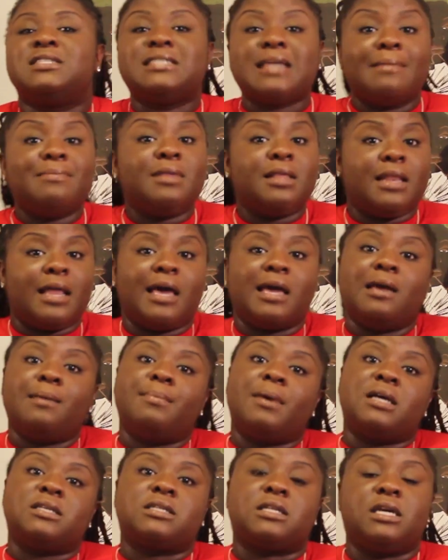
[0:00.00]
something that he
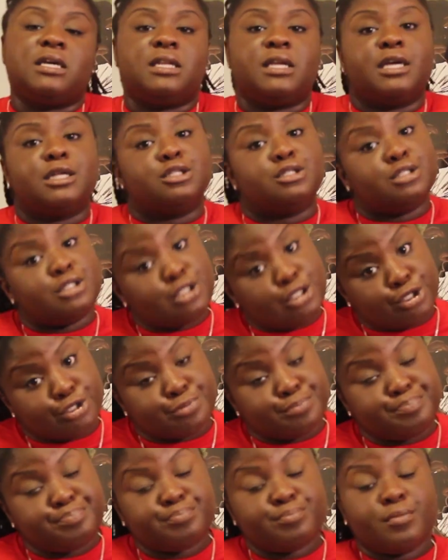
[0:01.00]
basically didn't
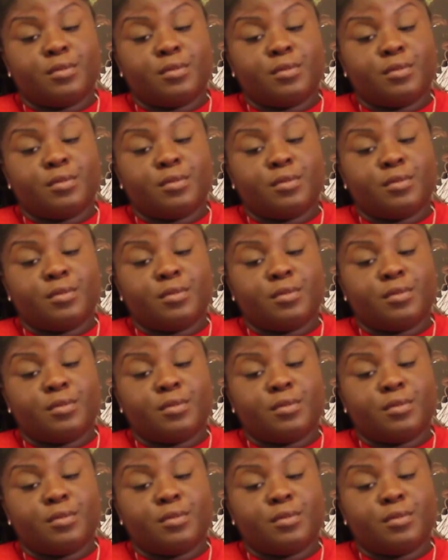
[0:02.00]
do,